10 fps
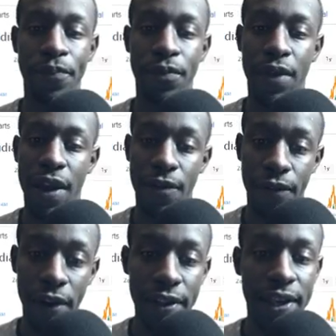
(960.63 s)
and
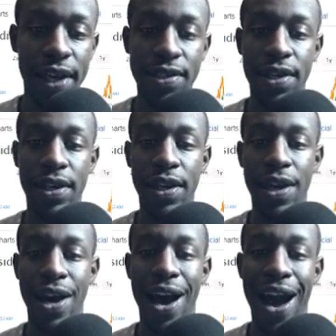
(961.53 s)
FUD kicks in,
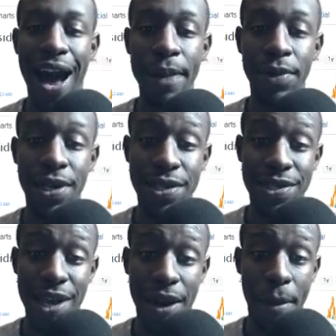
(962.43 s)
I'm going to
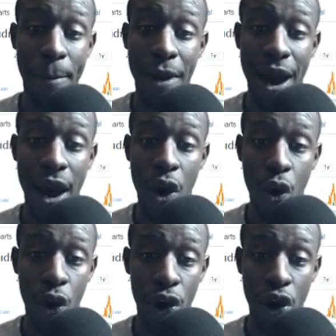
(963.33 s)
set a buy
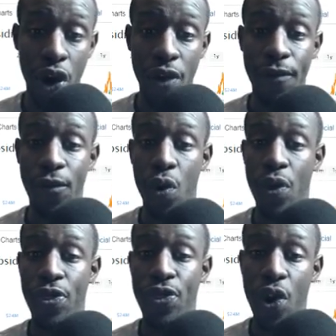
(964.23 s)
order for
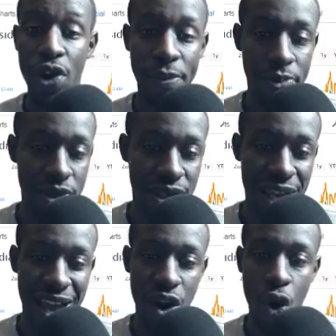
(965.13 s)

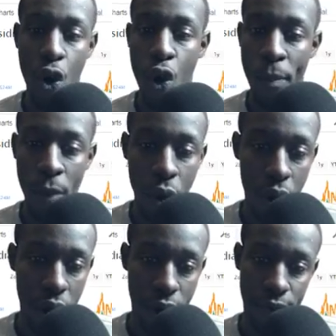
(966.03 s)
30% or more.